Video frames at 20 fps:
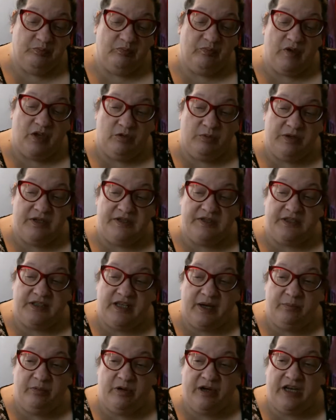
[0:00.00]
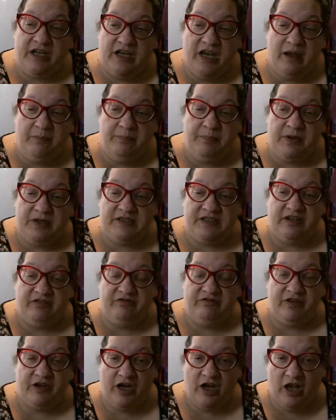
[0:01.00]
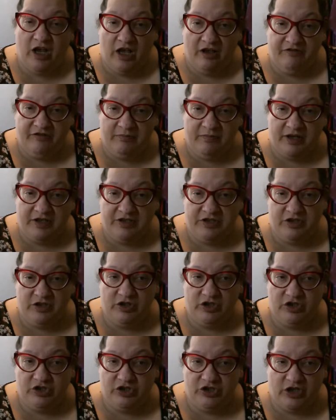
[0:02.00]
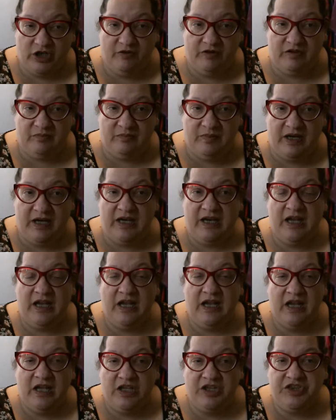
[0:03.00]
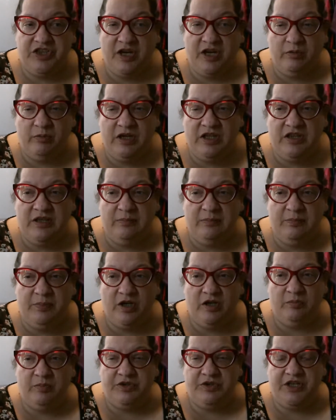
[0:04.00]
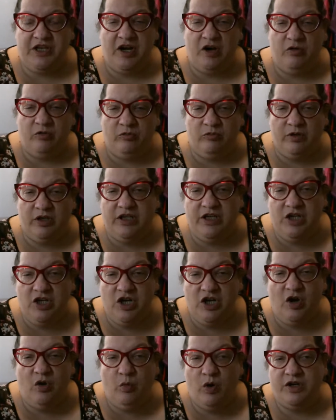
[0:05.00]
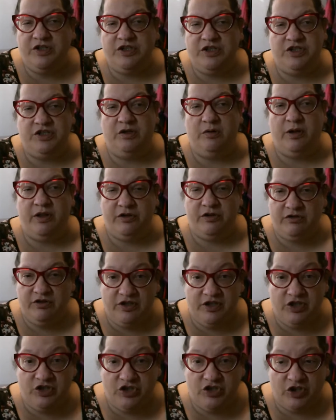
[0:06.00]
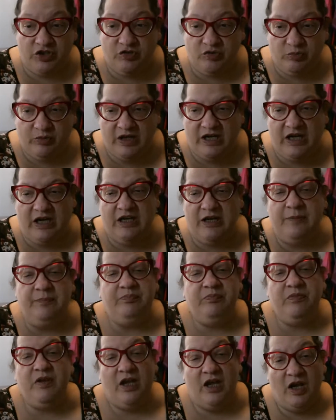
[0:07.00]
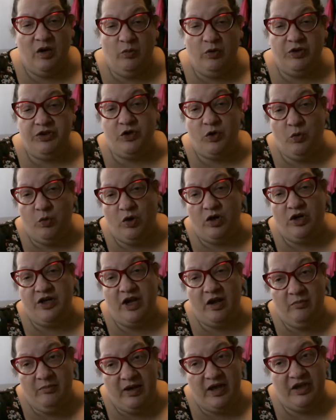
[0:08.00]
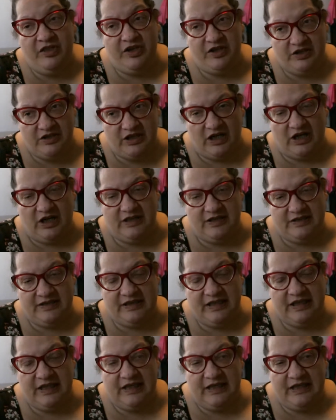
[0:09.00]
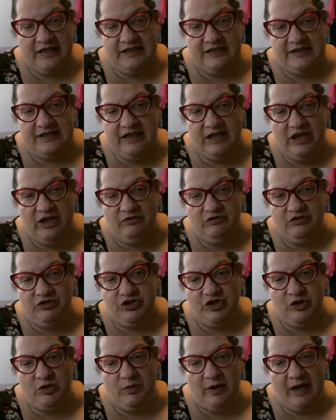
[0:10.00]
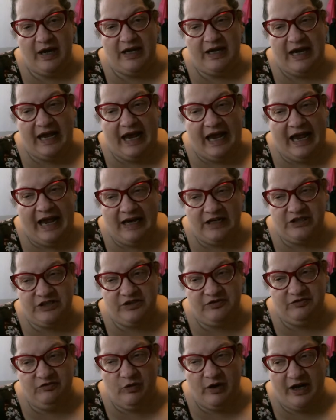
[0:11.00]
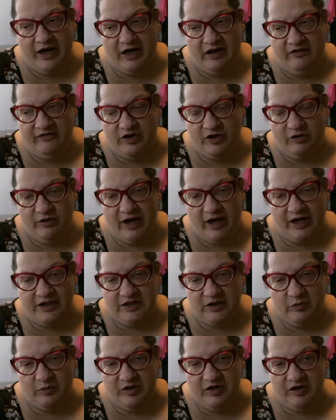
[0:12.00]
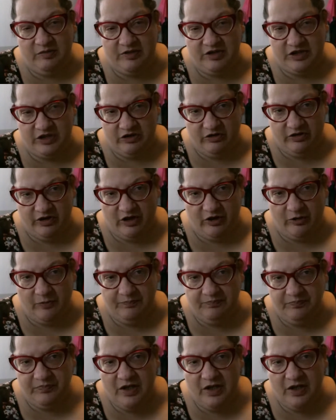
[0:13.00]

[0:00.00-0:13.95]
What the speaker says: And the reason that I bring it up is that very often my students share with me that they read the book, but they don't really know what to do other than to just read. And what the Cornell method does is it gives you an active way of interacting with the material.